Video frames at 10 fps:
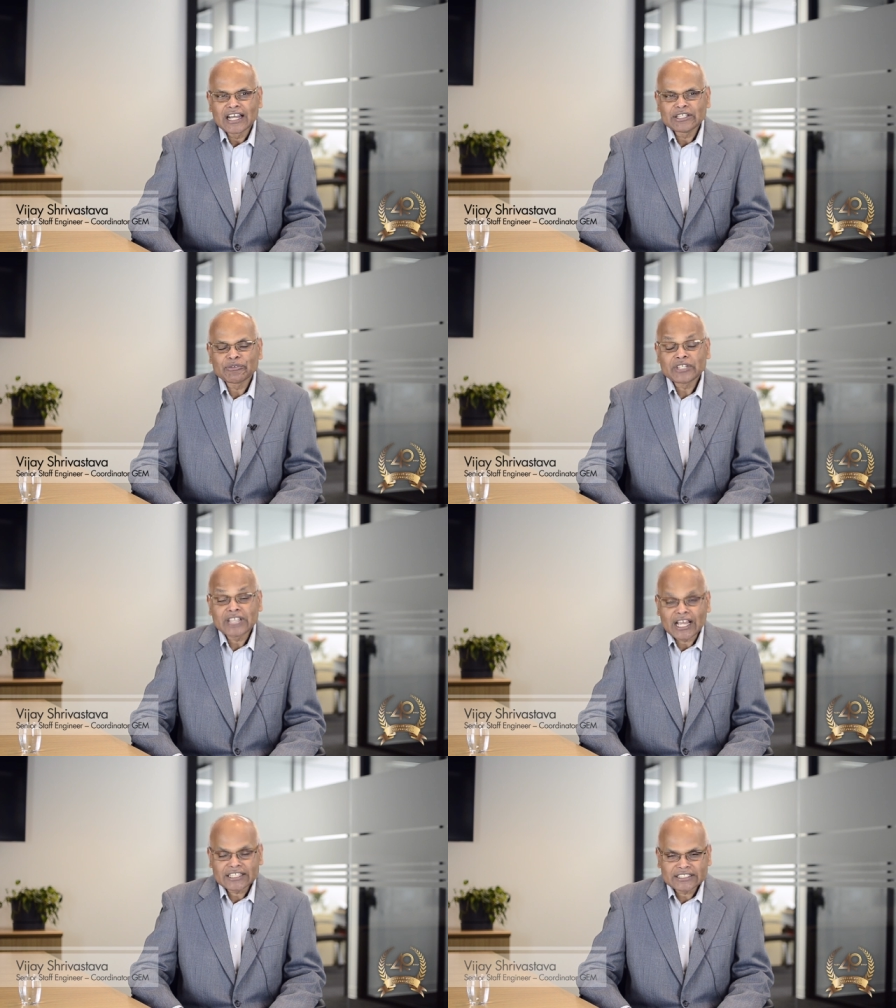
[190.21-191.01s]
U
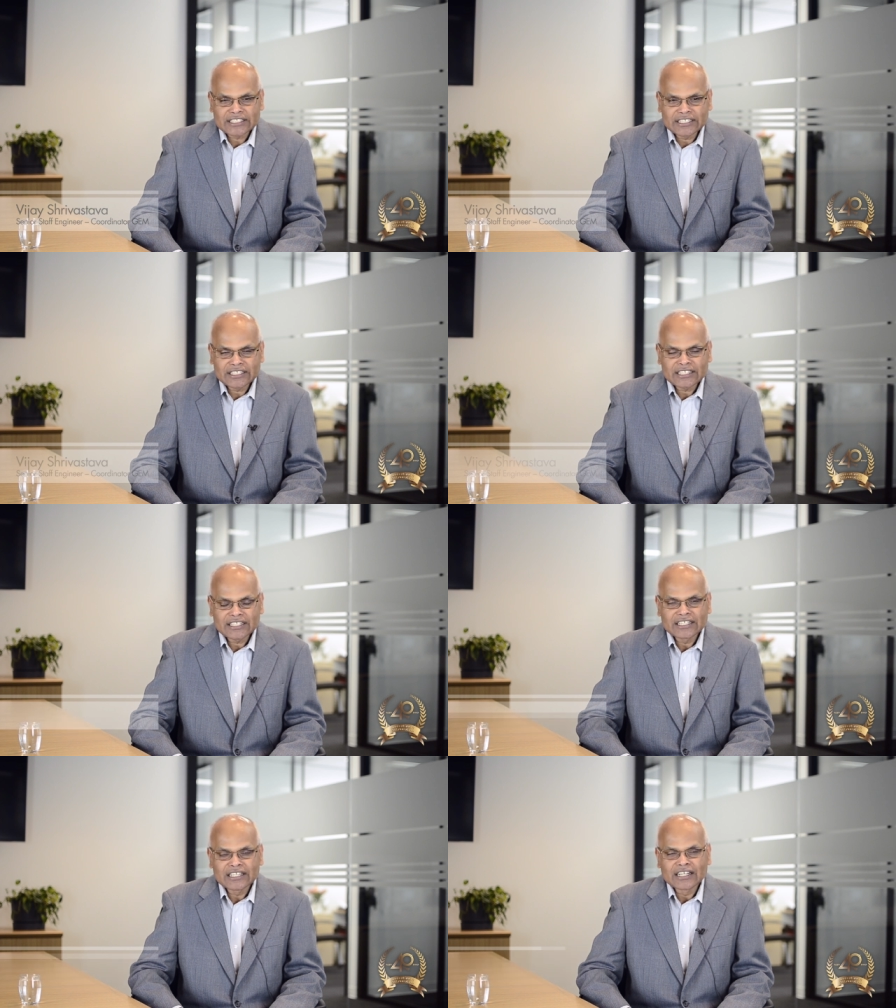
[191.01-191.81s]
T Austin,
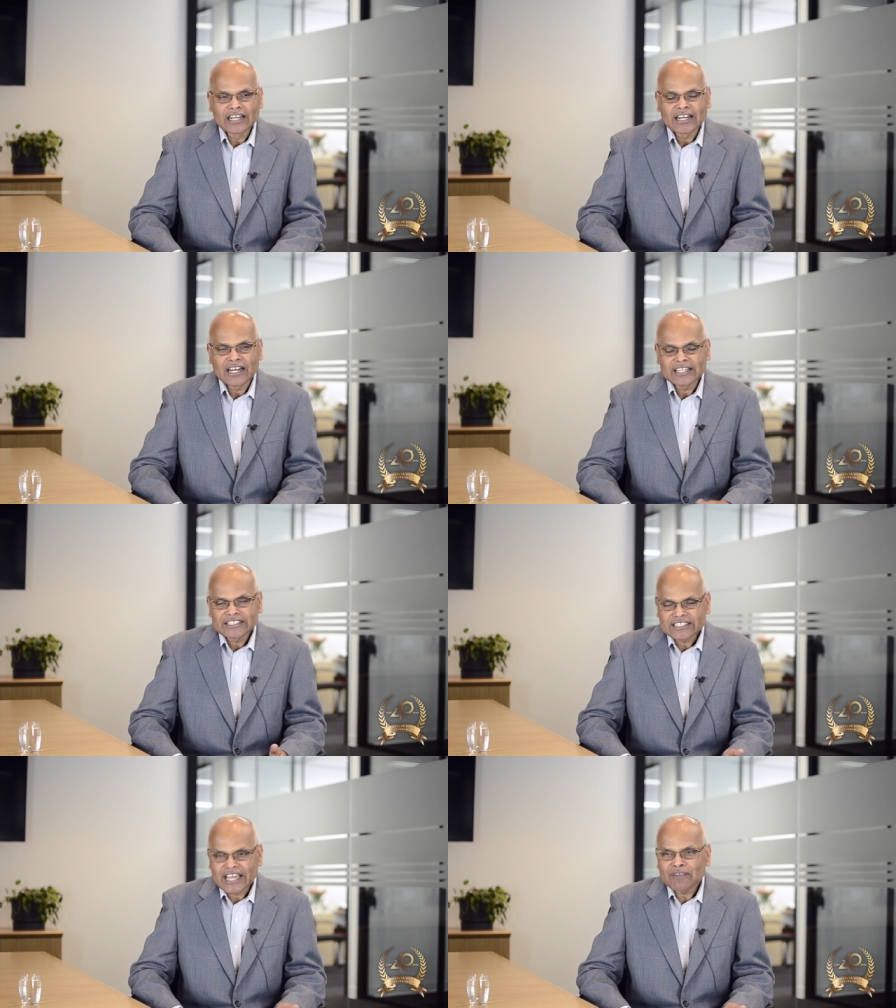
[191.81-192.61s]
uh,
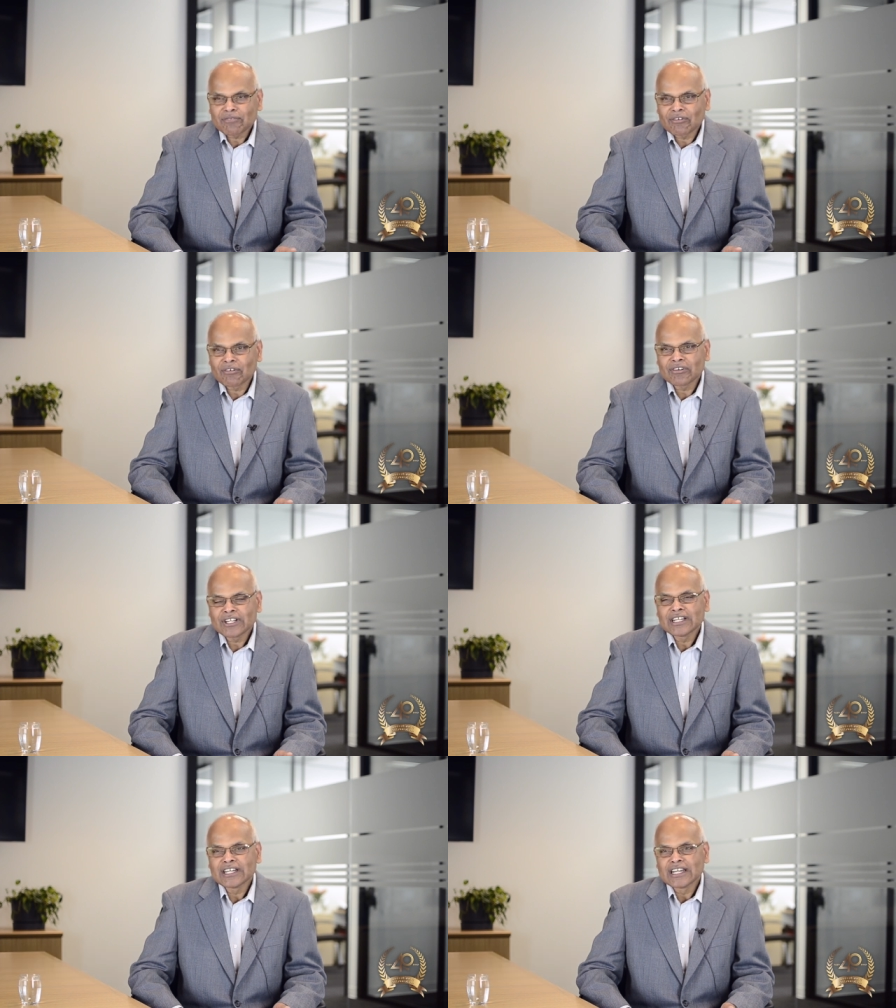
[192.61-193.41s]

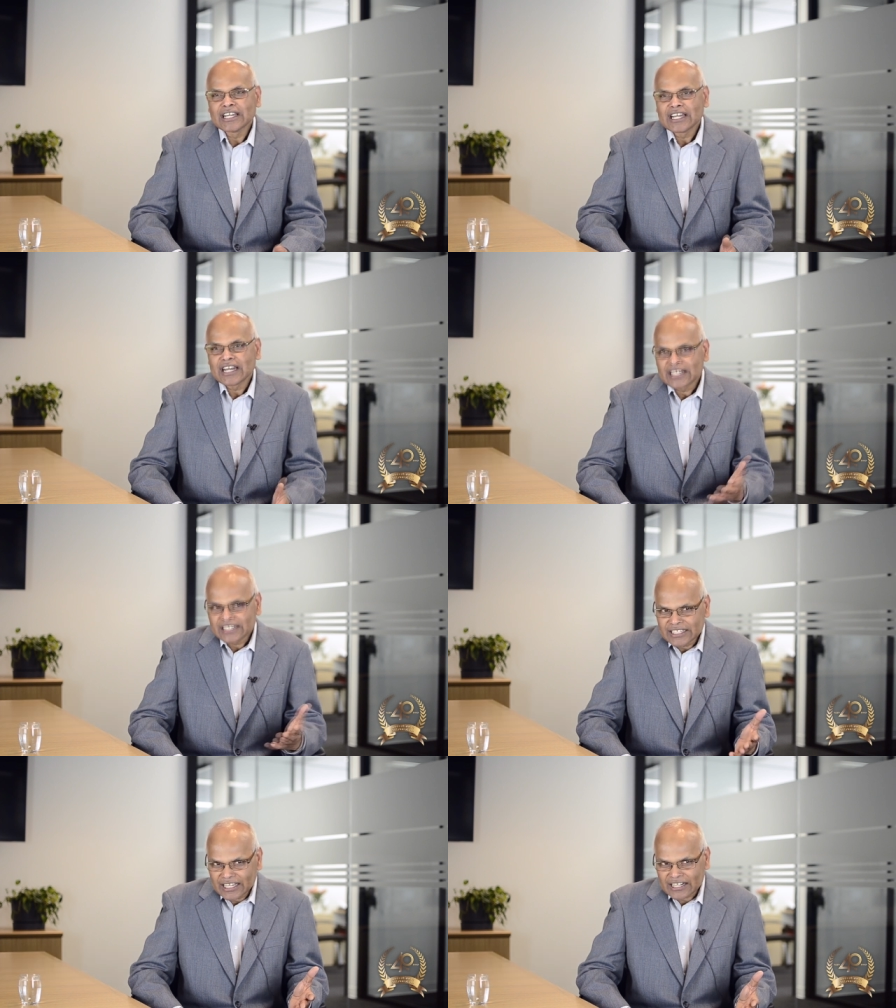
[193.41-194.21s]
Stanford,
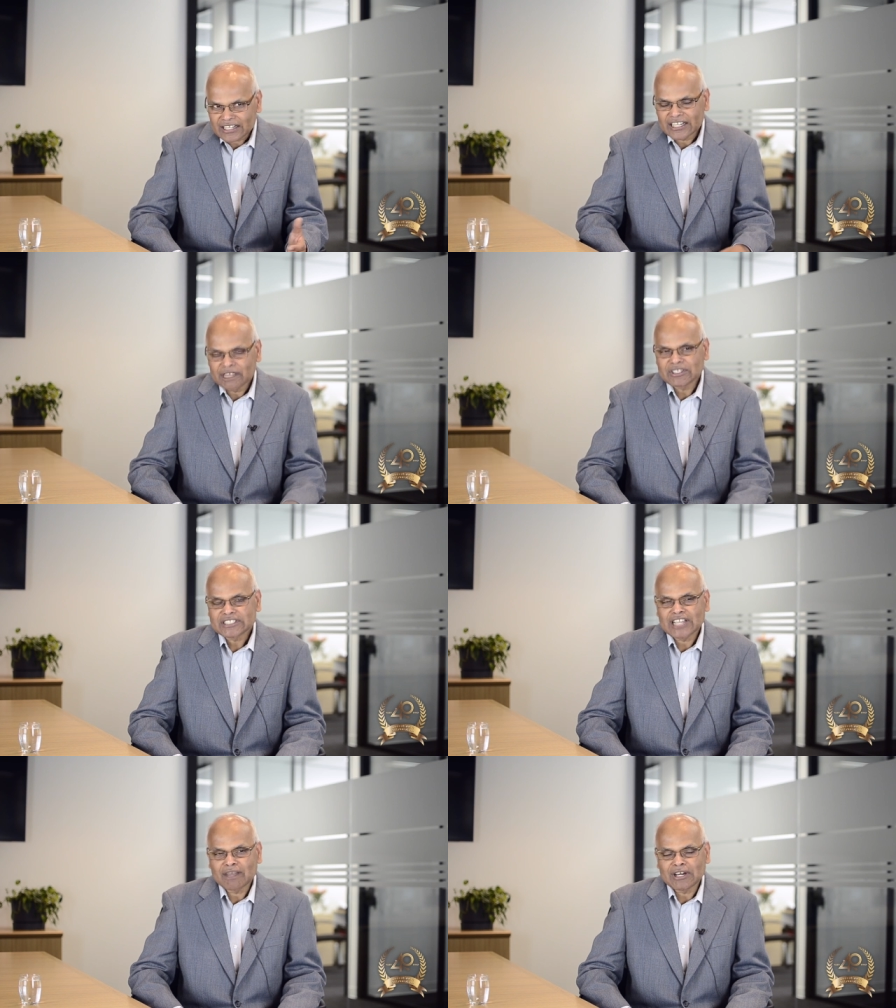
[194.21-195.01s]
here
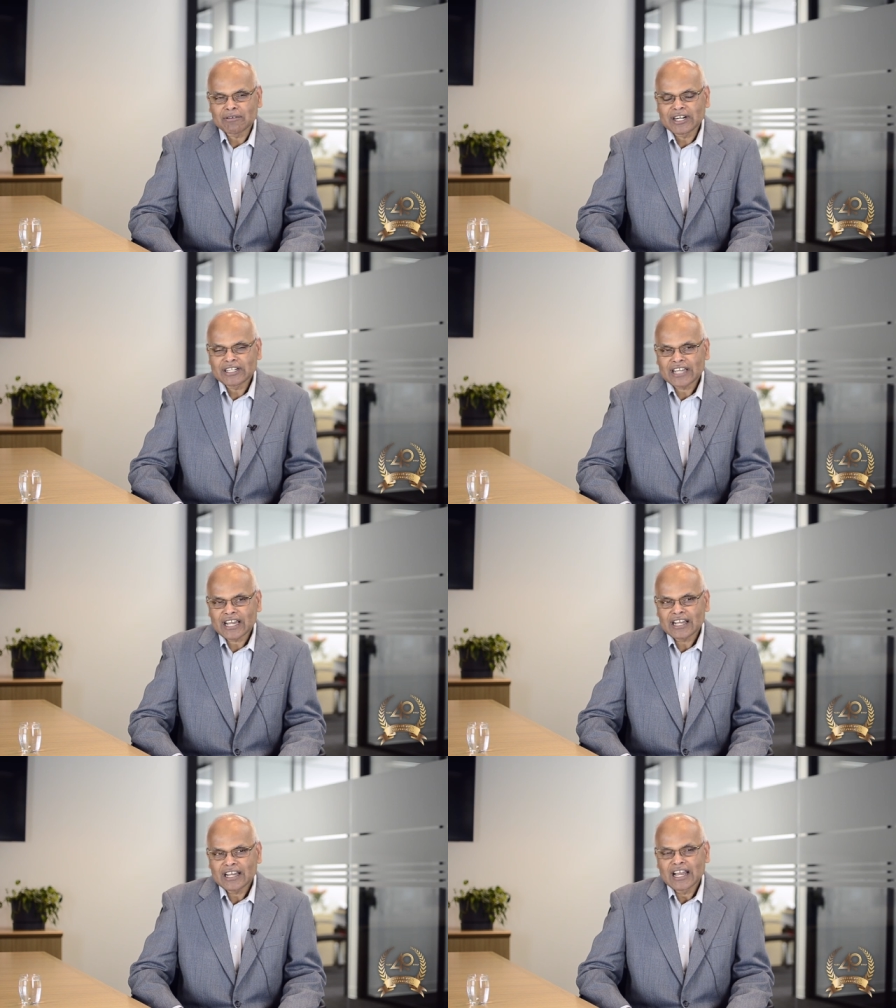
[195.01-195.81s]
University of
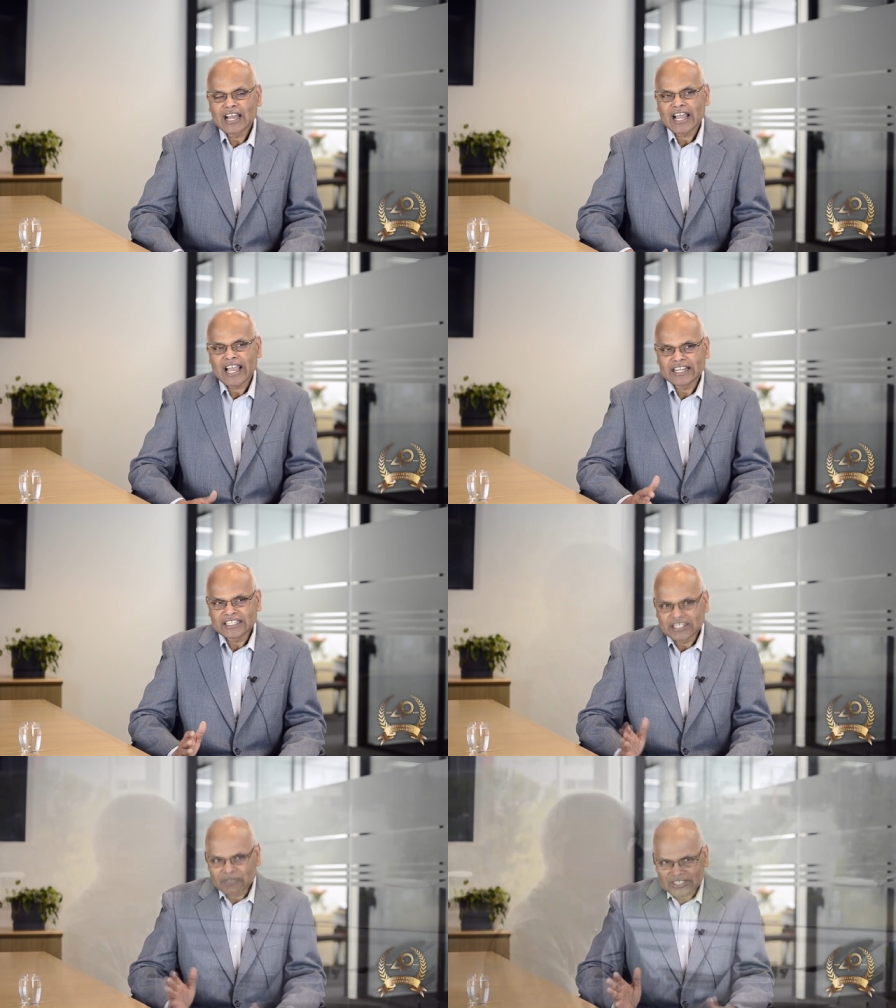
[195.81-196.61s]
Alberta,
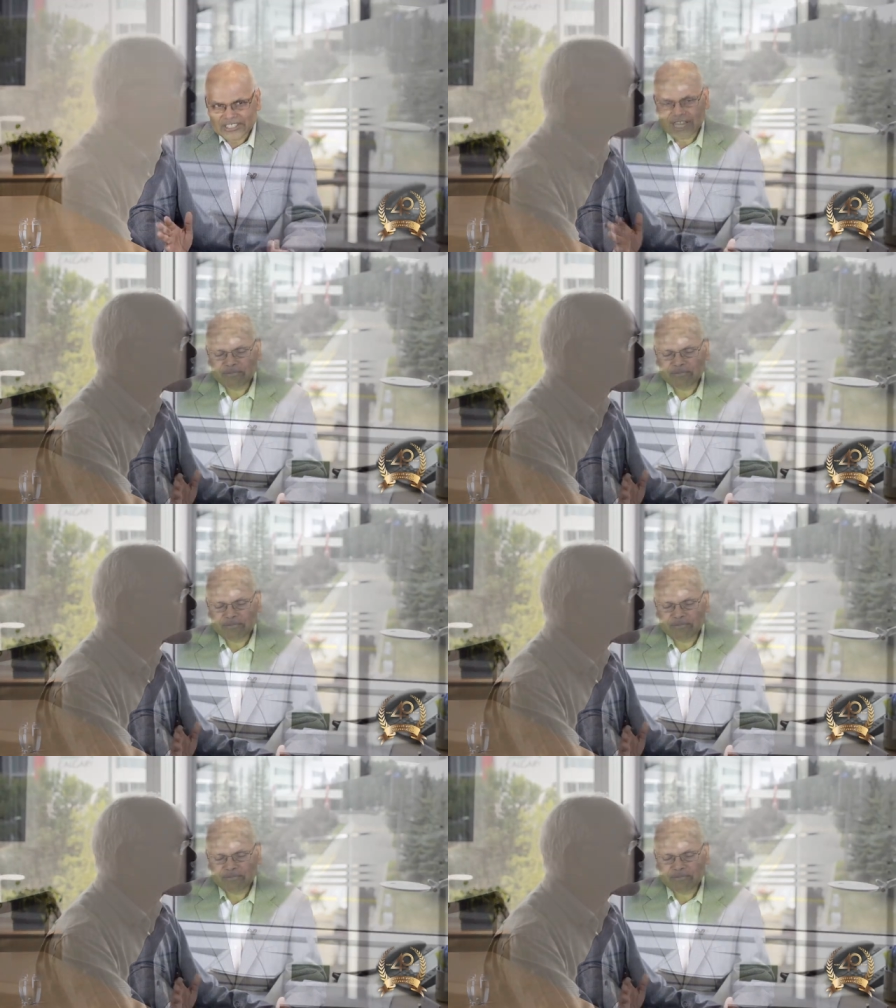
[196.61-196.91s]
and University